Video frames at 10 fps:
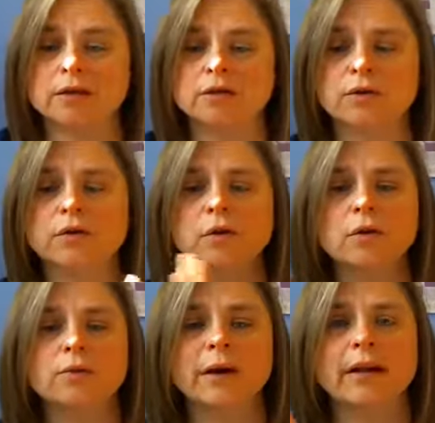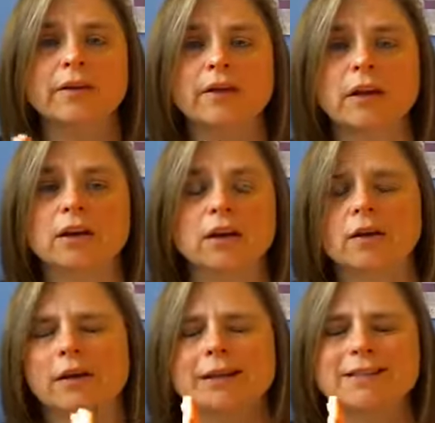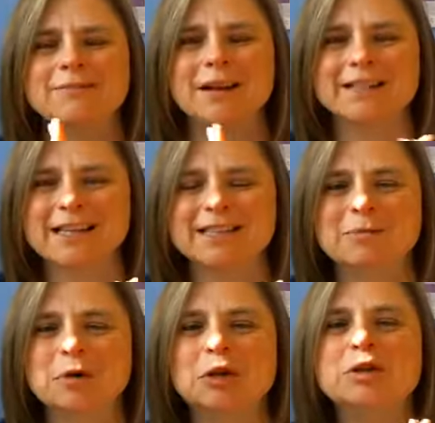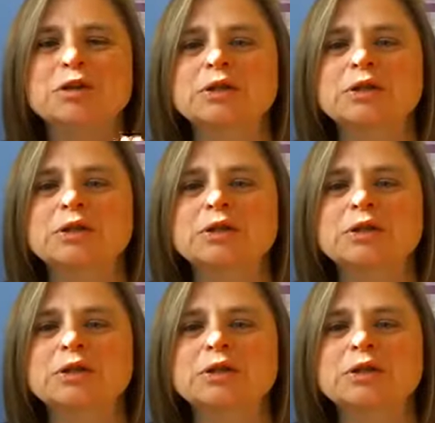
So if you go to my FAQ or in my testimonials,